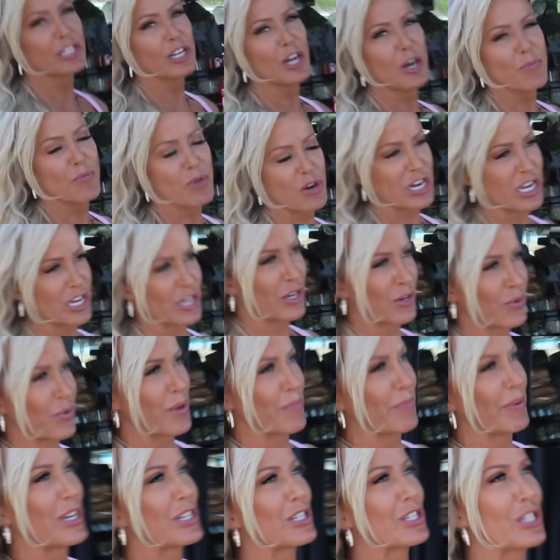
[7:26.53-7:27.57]
snowboarding
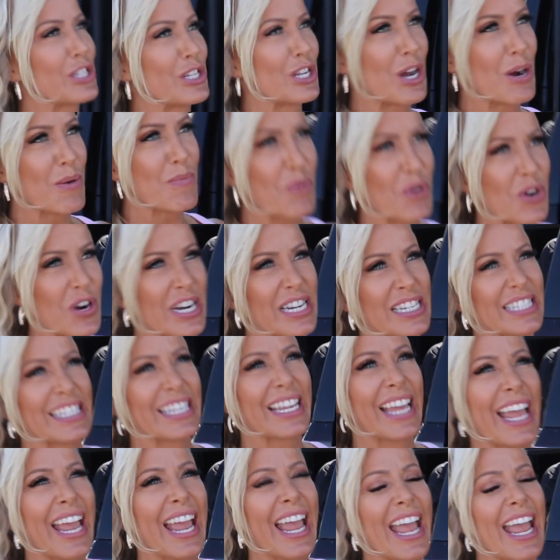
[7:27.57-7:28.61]
equipment,
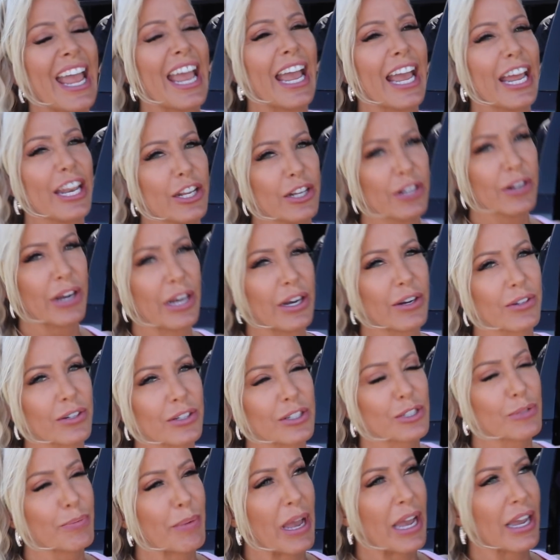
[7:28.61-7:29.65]
snowboards, and you know how
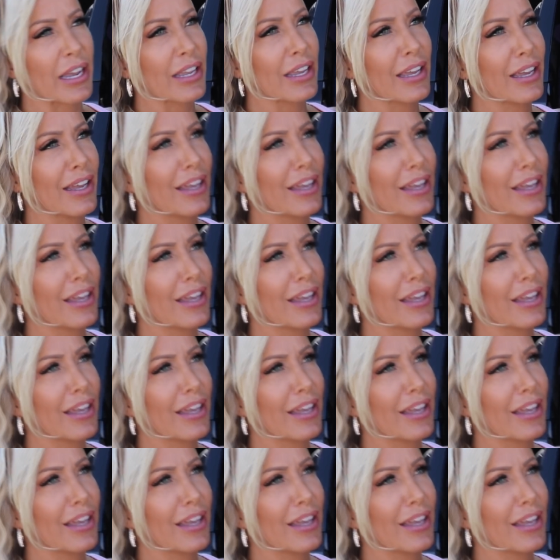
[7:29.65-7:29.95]
girls pack. You